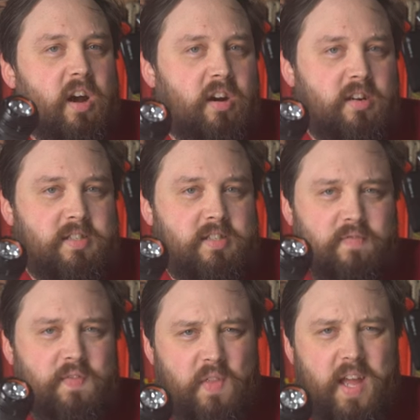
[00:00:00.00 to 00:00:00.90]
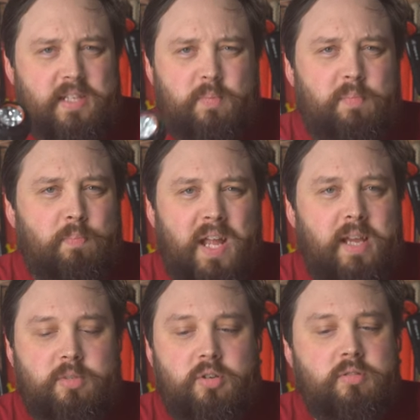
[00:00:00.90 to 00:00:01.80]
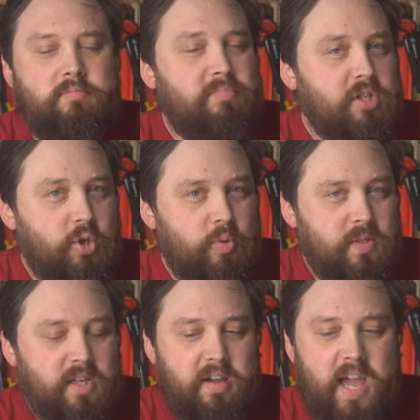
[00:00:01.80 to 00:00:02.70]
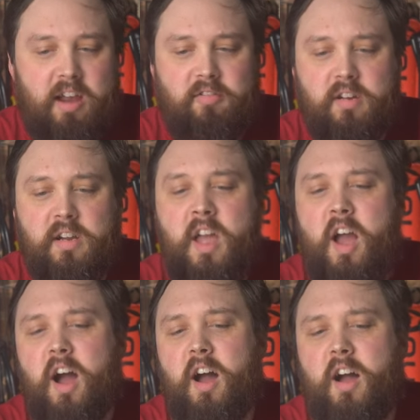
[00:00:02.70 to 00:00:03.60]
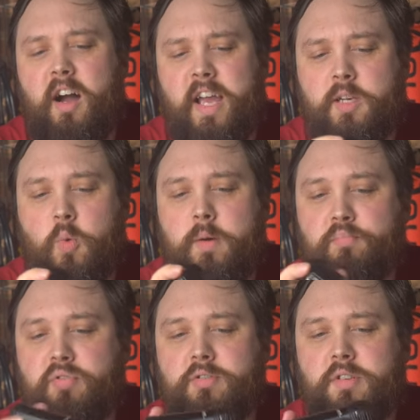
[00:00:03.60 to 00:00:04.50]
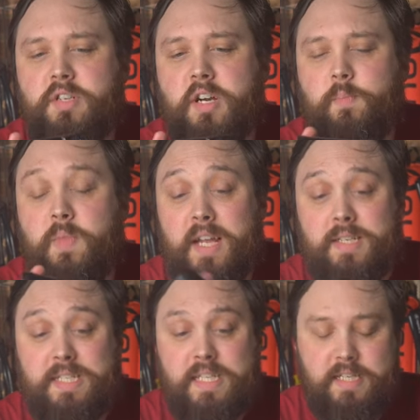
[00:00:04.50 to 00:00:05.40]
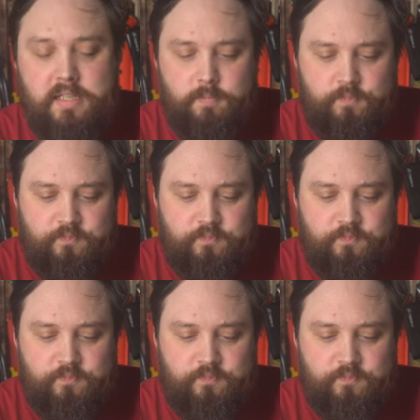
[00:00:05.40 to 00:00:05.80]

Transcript: hard for that to be blamed on user error. Uh, I had one prototype that did.